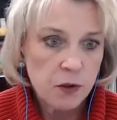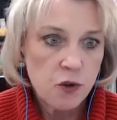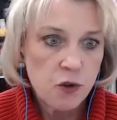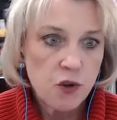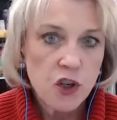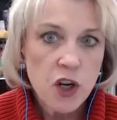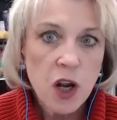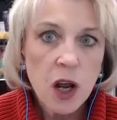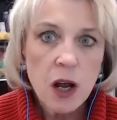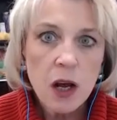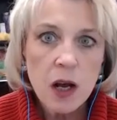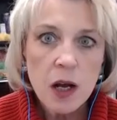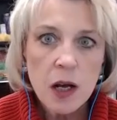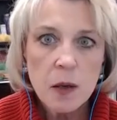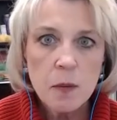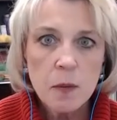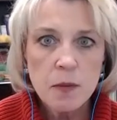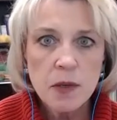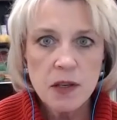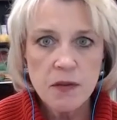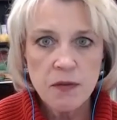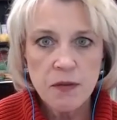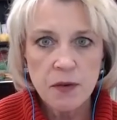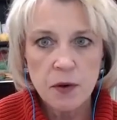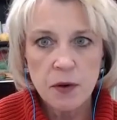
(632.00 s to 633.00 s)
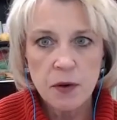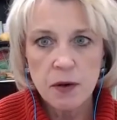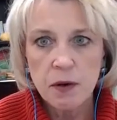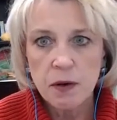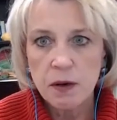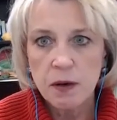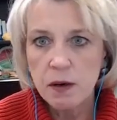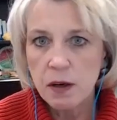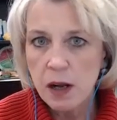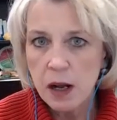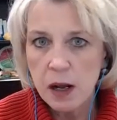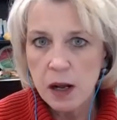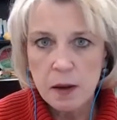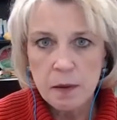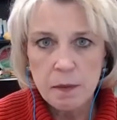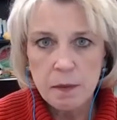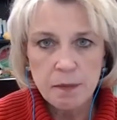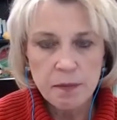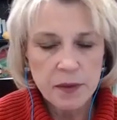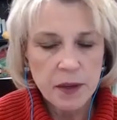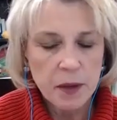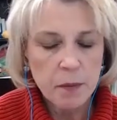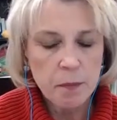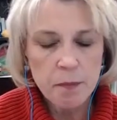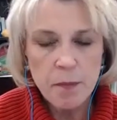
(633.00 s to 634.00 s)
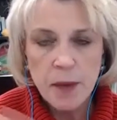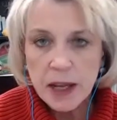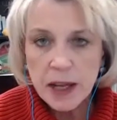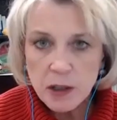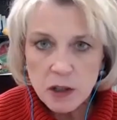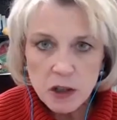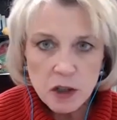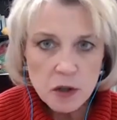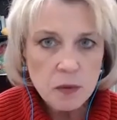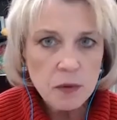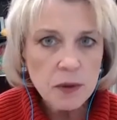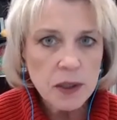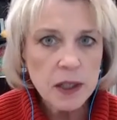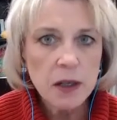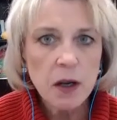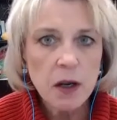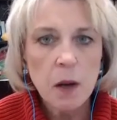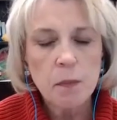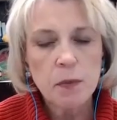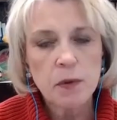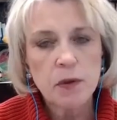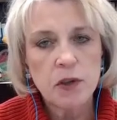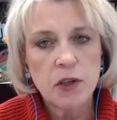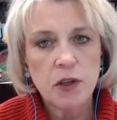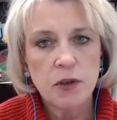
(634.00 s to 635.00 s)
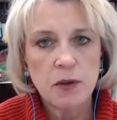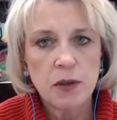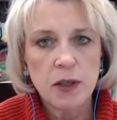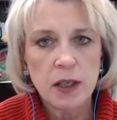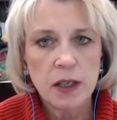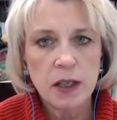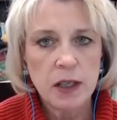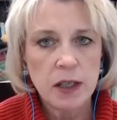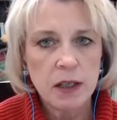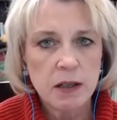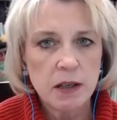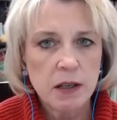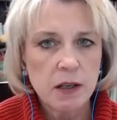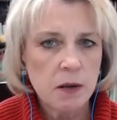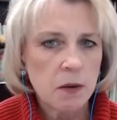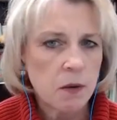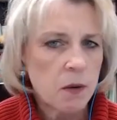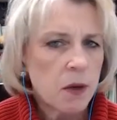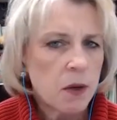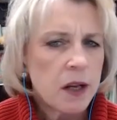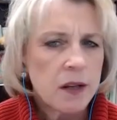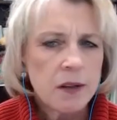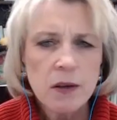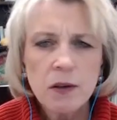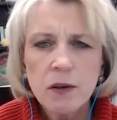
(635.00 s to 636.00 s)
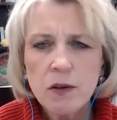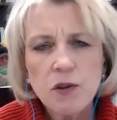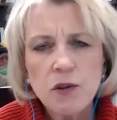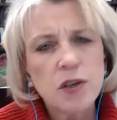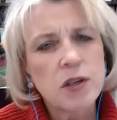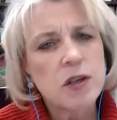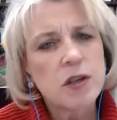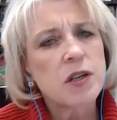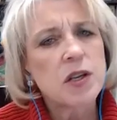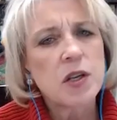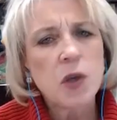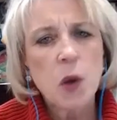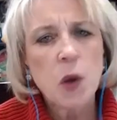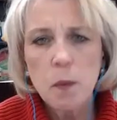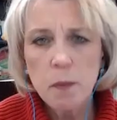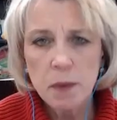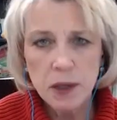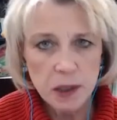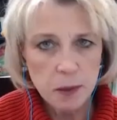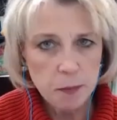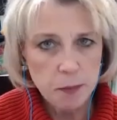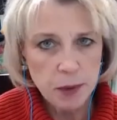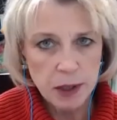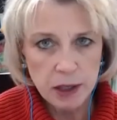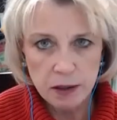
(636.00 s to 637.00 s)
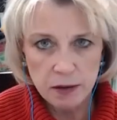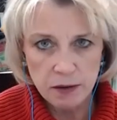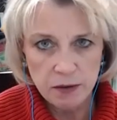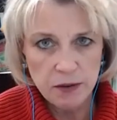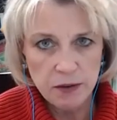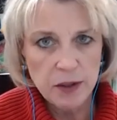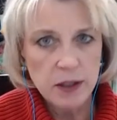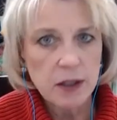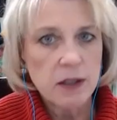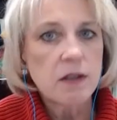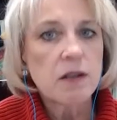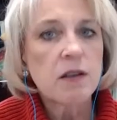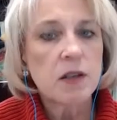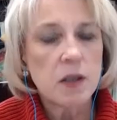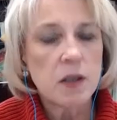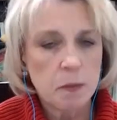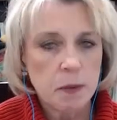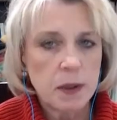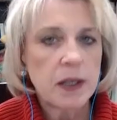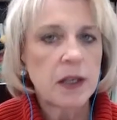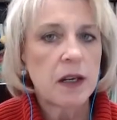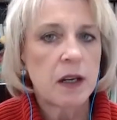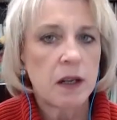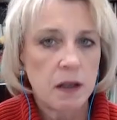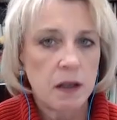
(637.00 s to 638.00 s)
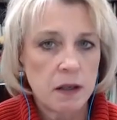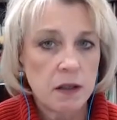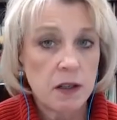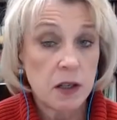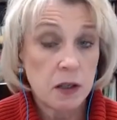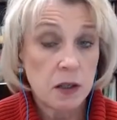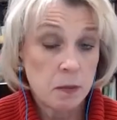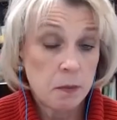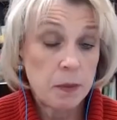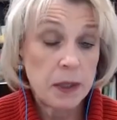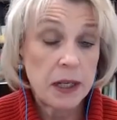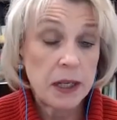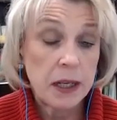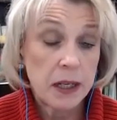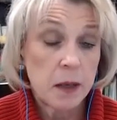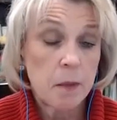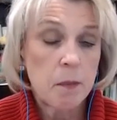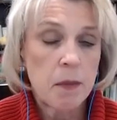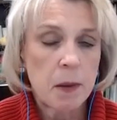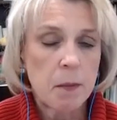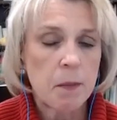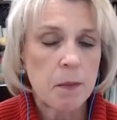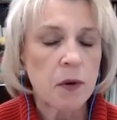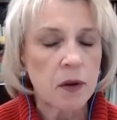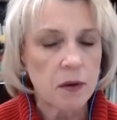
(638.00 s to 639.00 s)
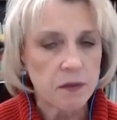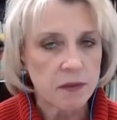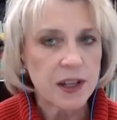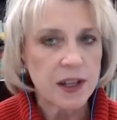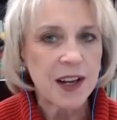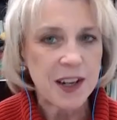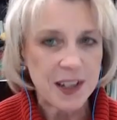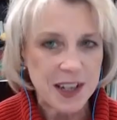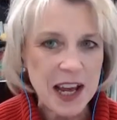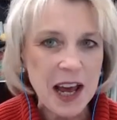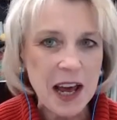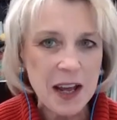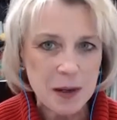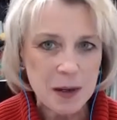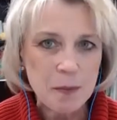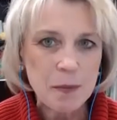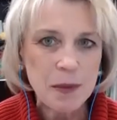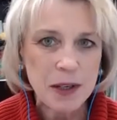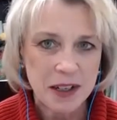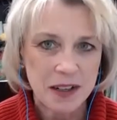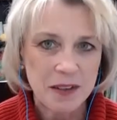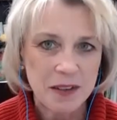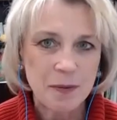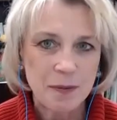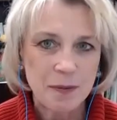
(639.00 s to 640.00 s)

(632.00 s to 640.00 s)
jobs, for mentoring opportunities. So there are just so many benefits to being a member of the Academy.